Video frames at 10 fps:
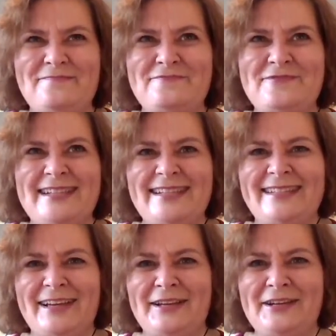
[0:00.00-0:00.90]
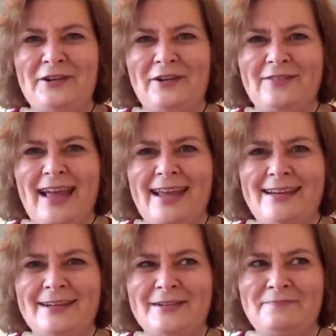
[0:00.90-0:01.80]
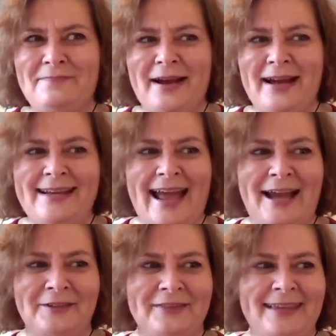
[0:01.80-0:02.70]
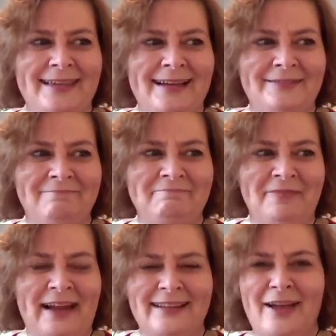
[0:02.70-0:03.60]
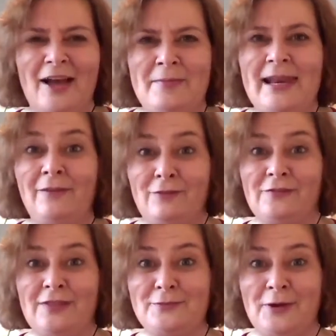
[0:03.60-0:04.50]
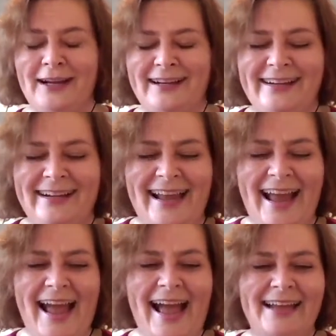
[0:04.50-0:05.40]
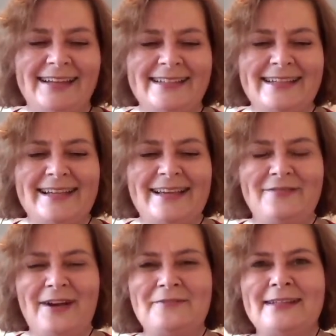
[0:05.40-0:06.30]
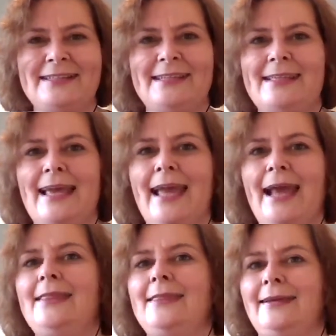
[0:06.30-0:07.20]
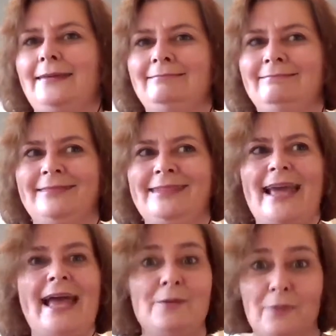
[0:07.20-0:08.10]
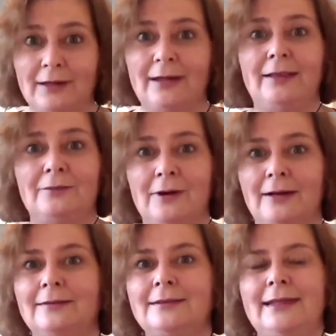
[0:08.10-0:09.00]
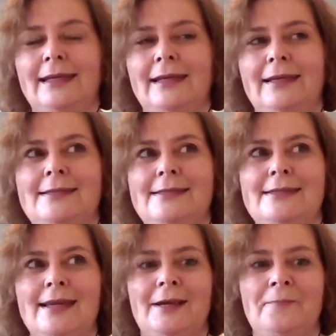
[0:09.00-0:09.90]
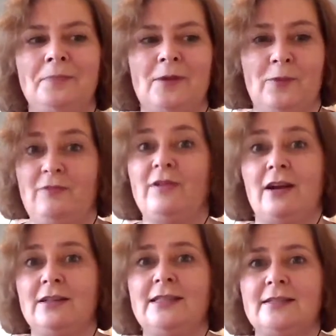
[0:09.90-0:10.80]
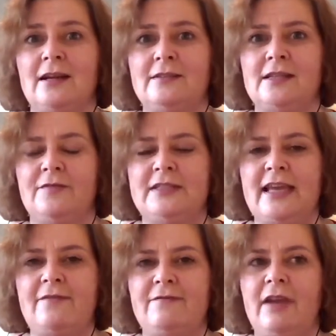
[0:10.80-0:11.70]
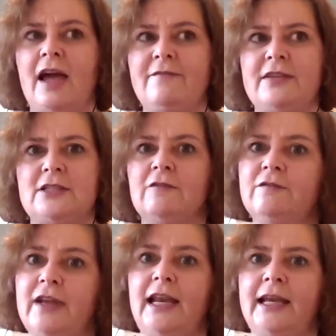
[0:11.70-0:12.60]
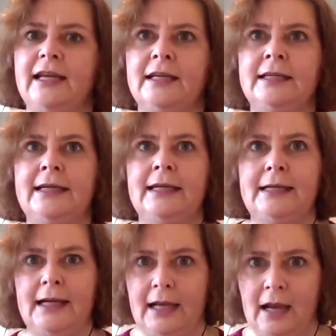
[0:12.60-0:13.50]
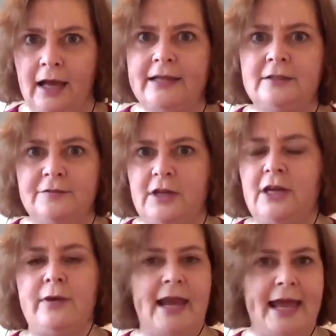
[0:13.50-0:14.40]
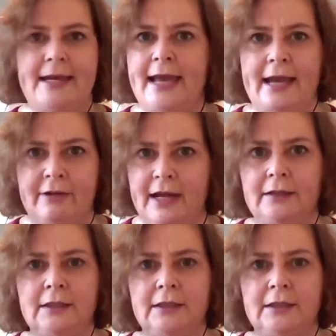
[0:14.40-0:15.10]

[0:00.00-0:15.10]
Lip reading: pretty certain you'll have gained by now the fact that I'm a lover of this work. And if I were to say anything to anyone in the world is with regard to this kind of stuff, is if life is not feeling aligned for you in any area,